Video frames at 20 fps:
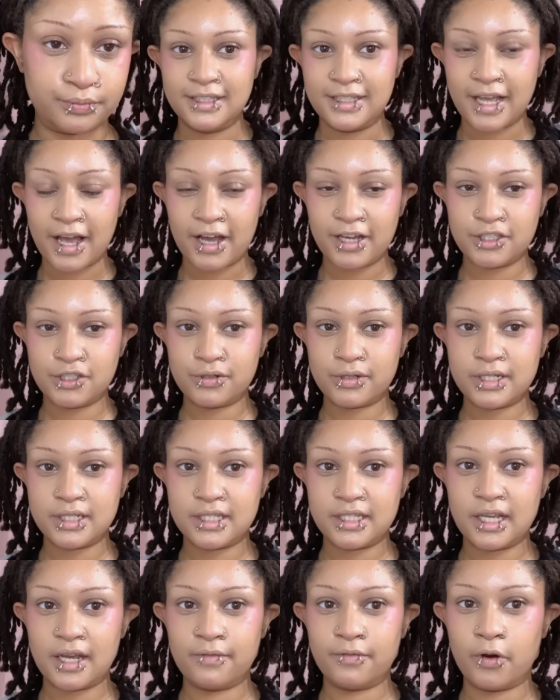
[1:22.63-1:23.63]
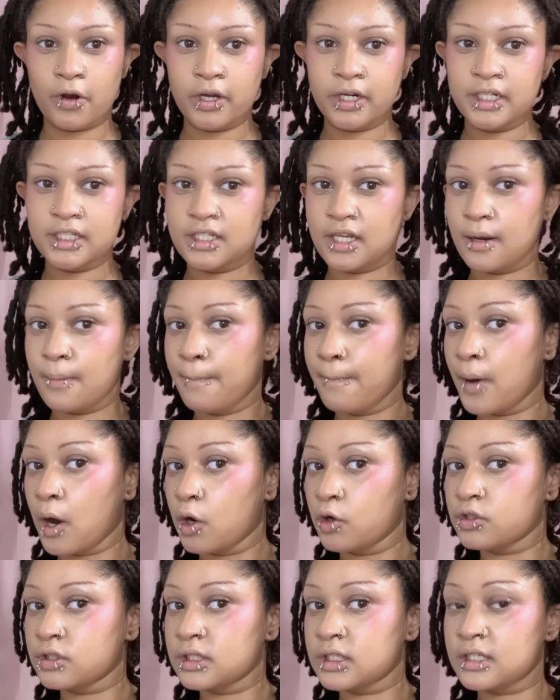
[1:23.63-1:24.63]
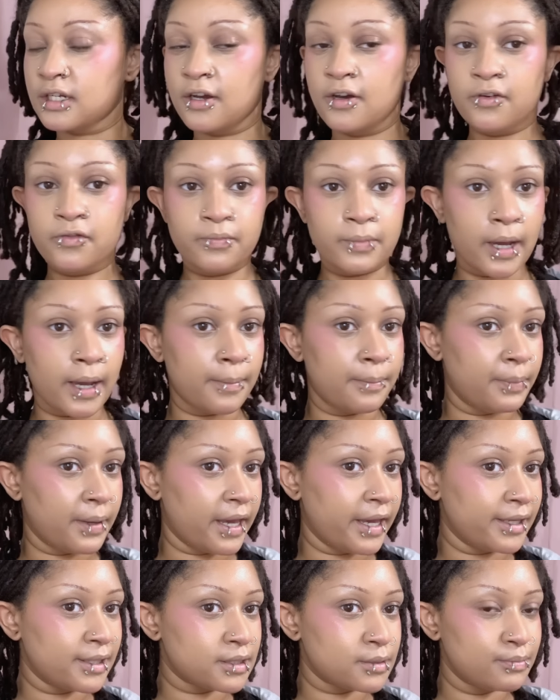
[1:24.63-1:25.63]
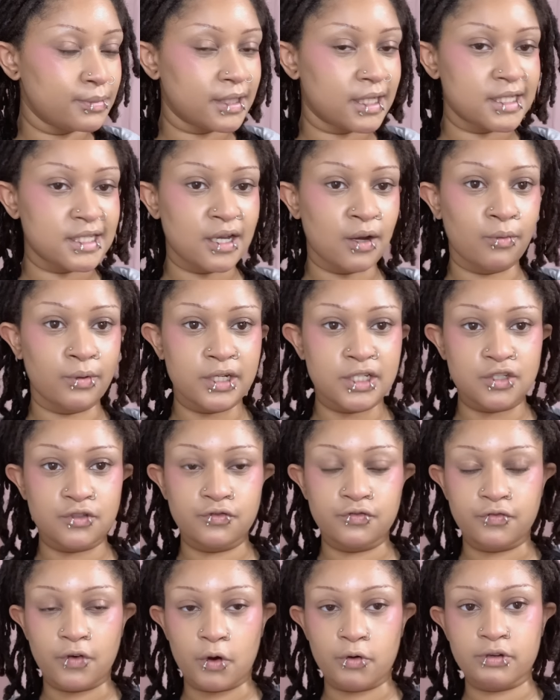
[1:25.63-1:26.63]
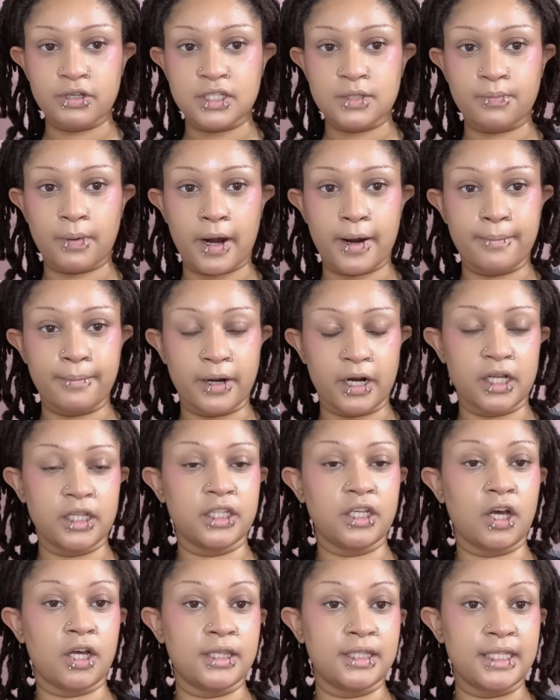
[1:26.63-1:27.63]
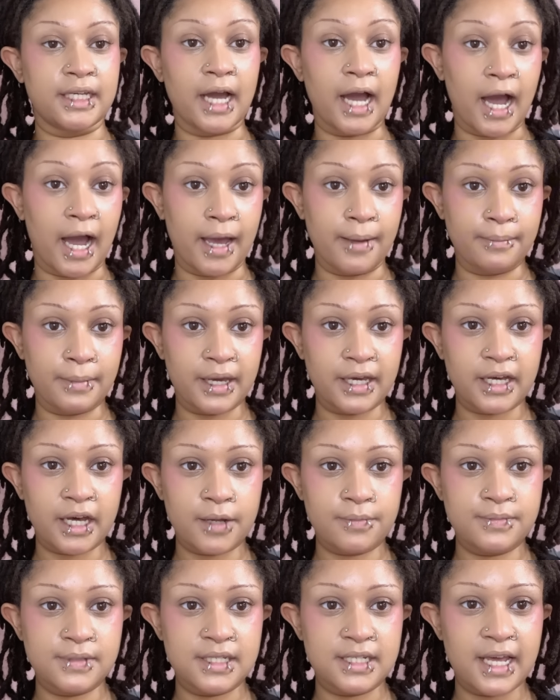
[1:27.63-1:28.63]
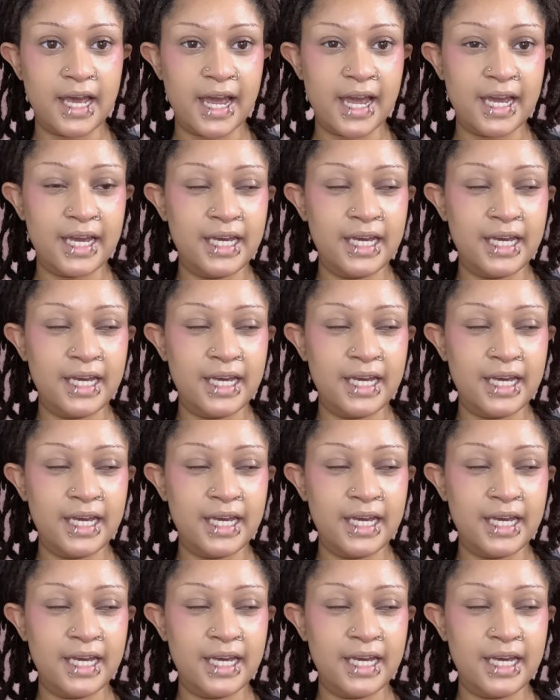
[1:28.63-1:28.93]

Now, as you can see, I've already done most of my base because I wanted to focus primarily on the eye makeup today,